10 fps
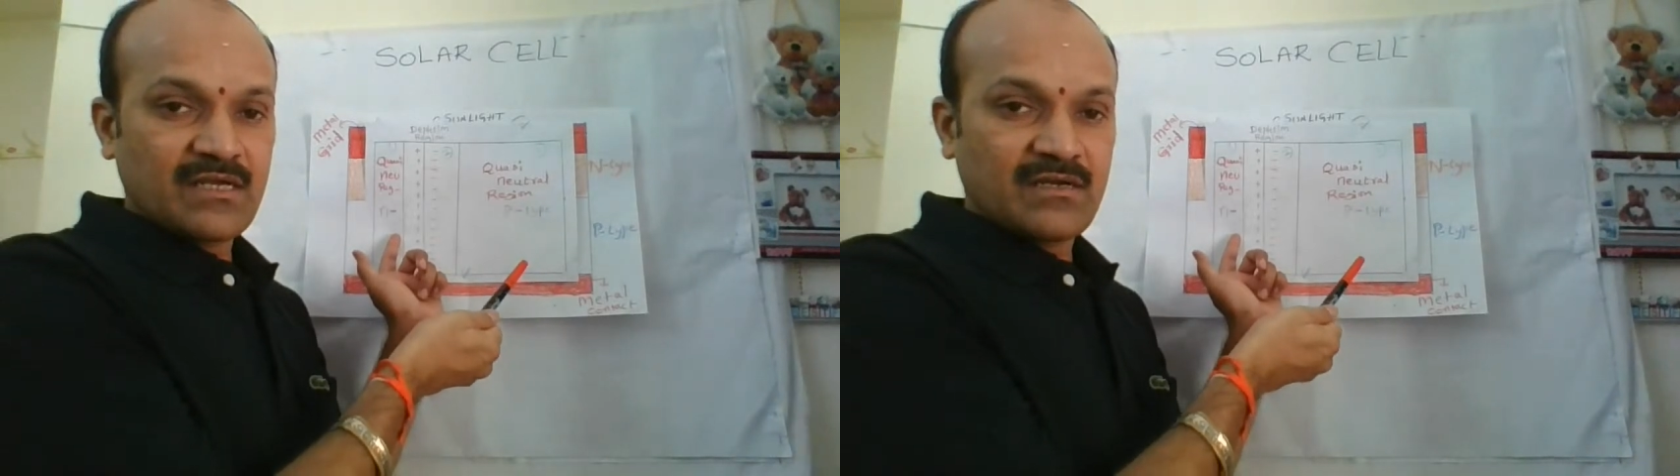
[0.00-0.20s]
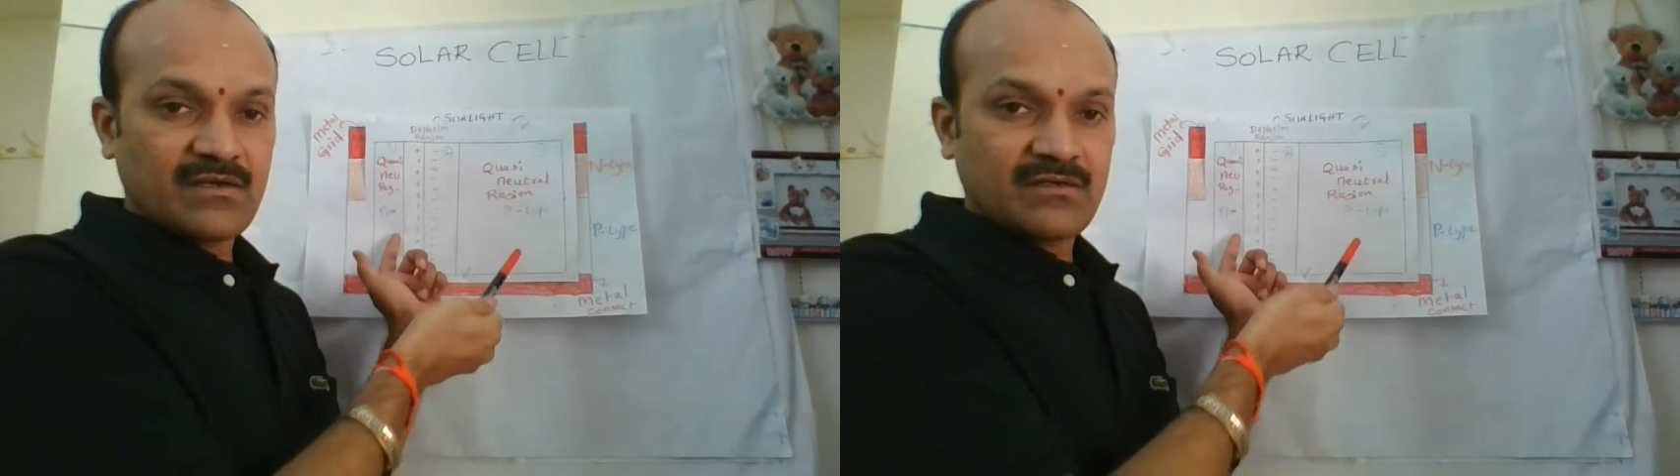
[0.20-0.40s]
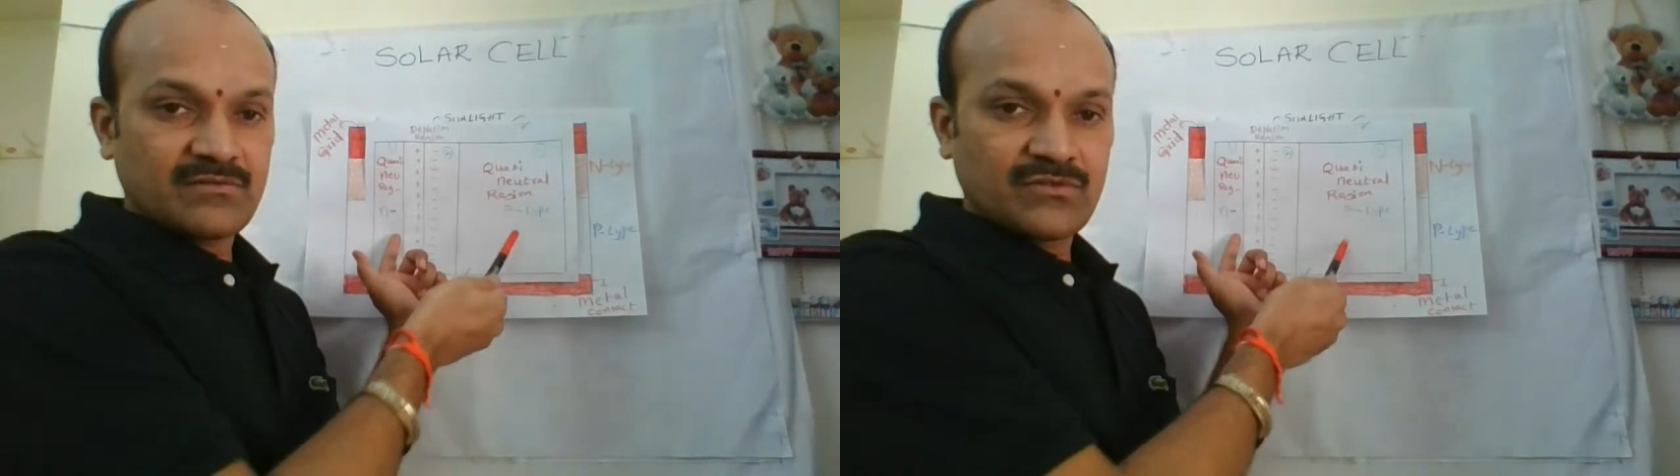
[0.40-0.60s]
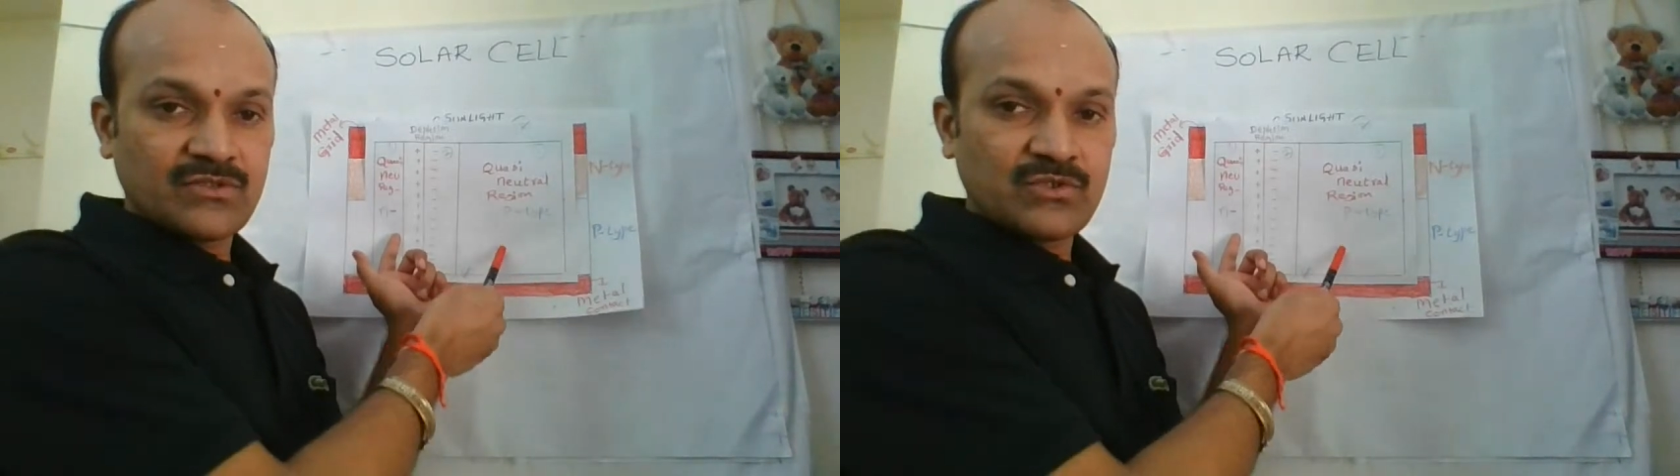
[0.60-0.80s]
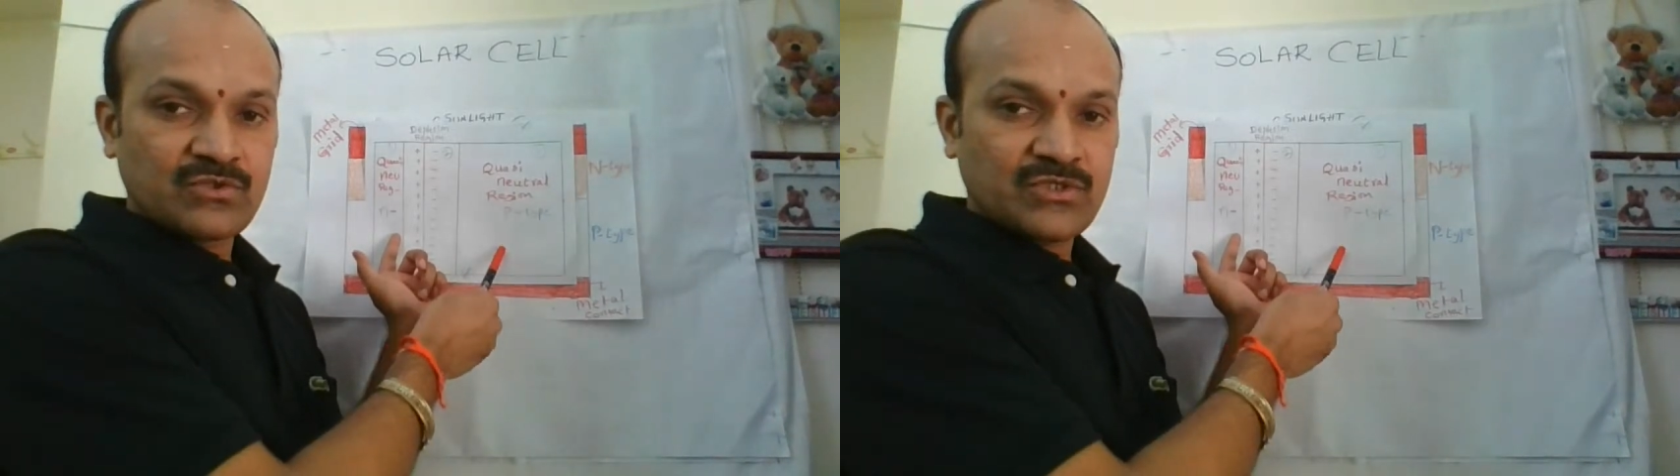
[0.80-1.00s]

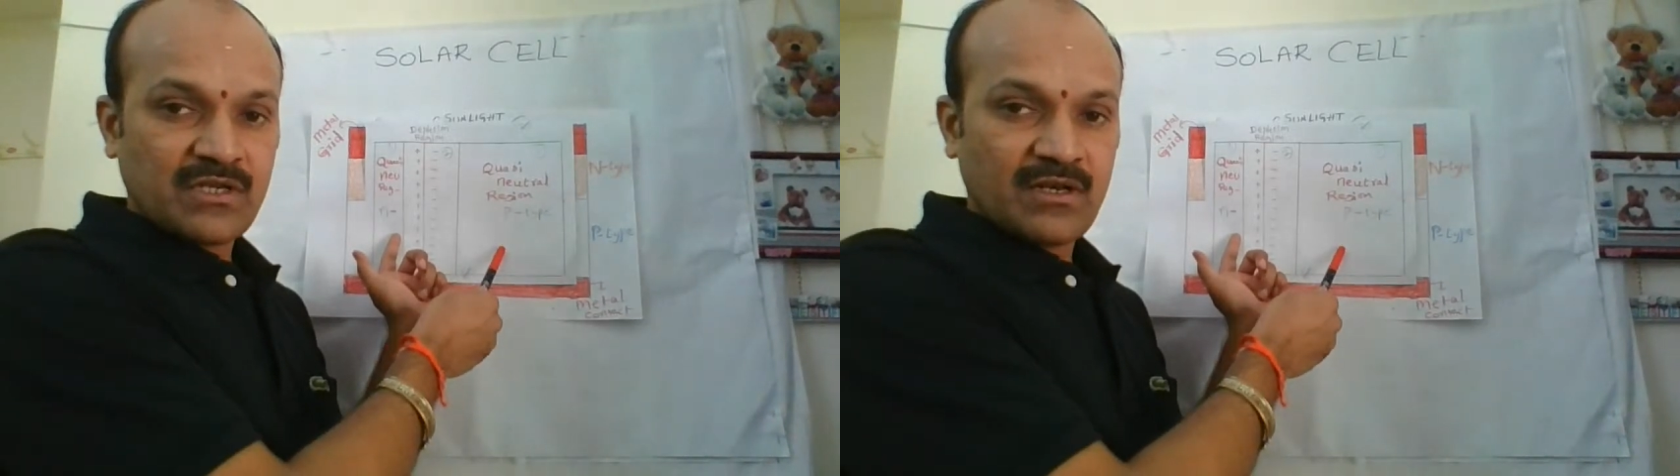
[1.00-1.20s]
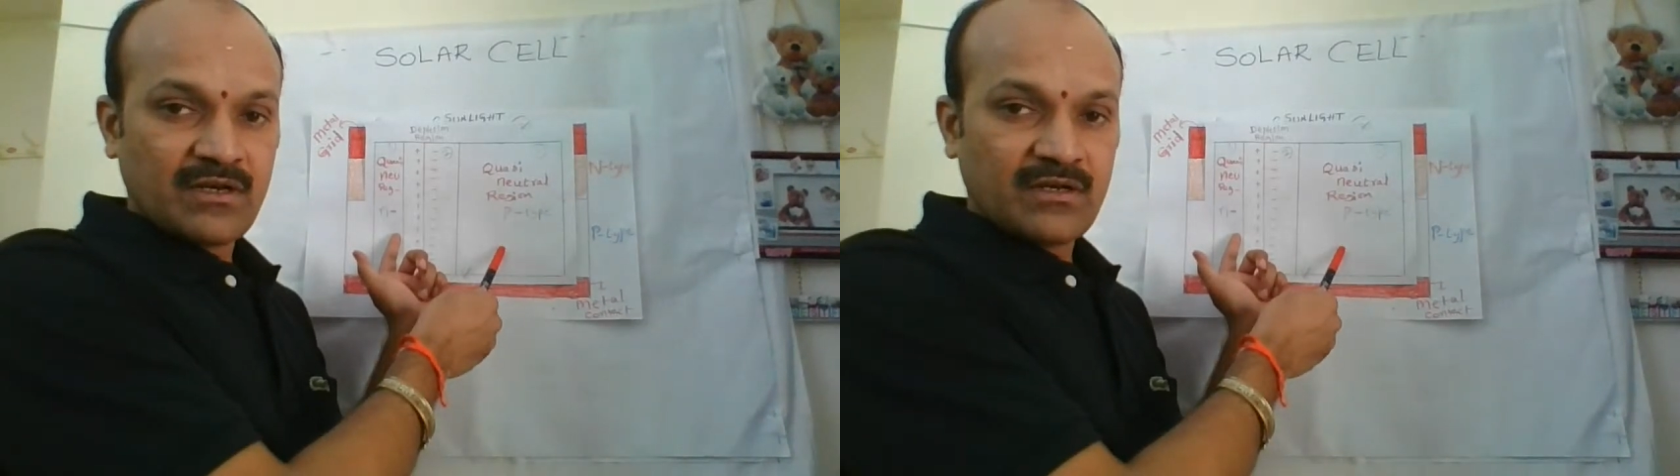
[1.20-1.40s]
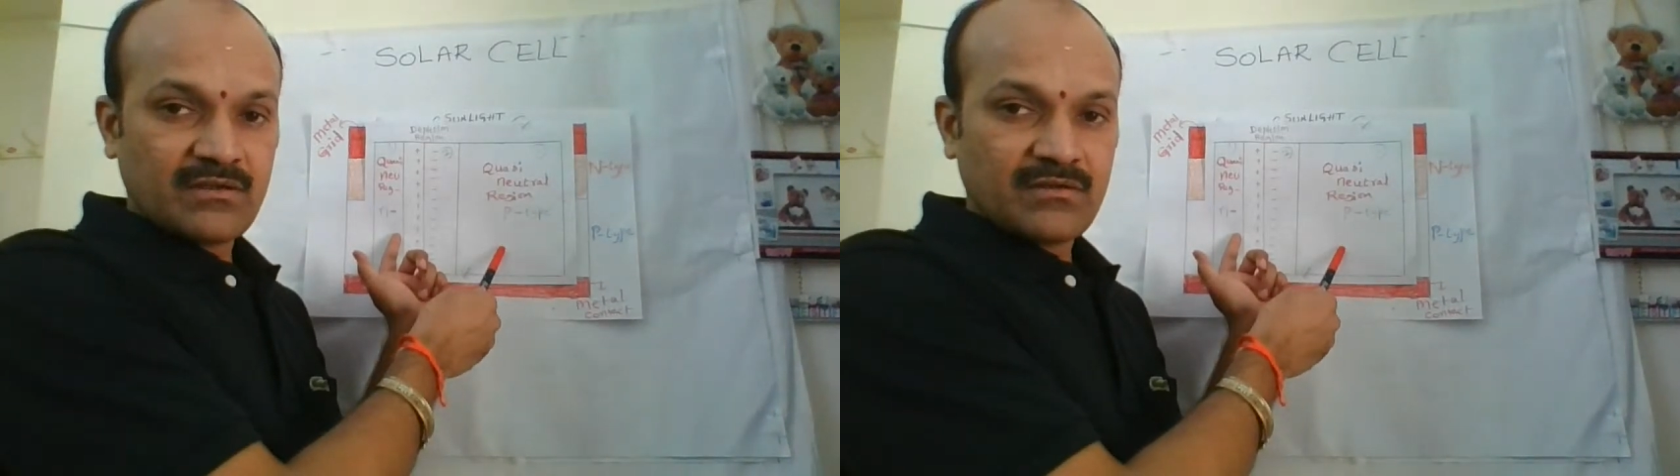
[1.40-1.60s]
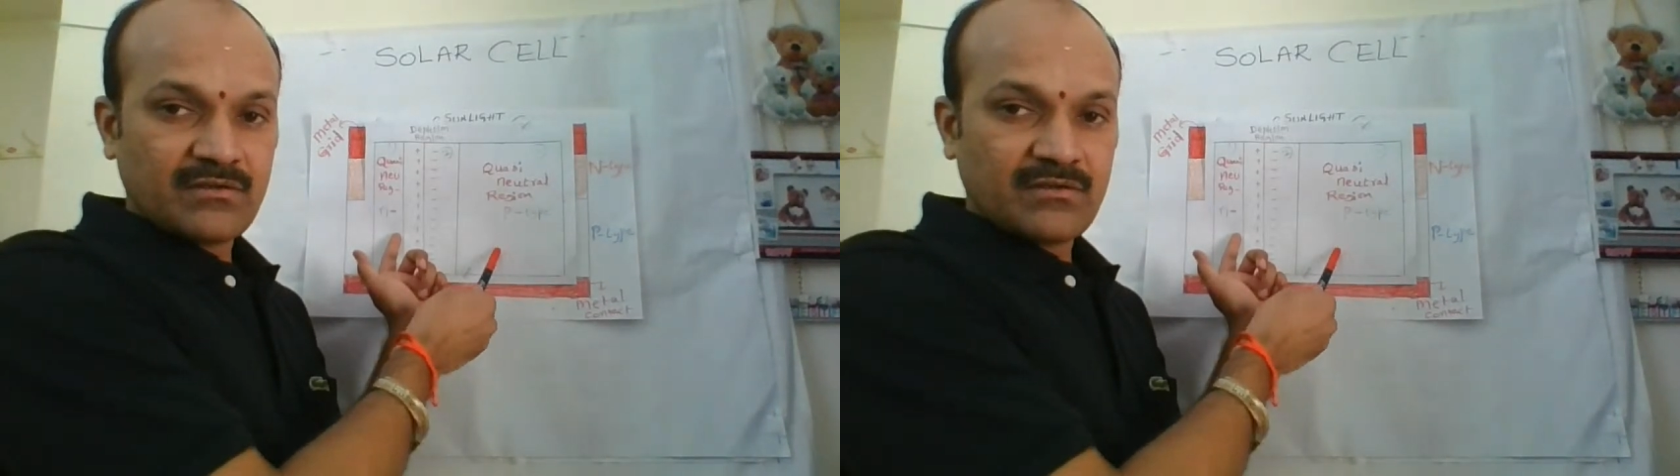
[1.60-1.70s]
neutral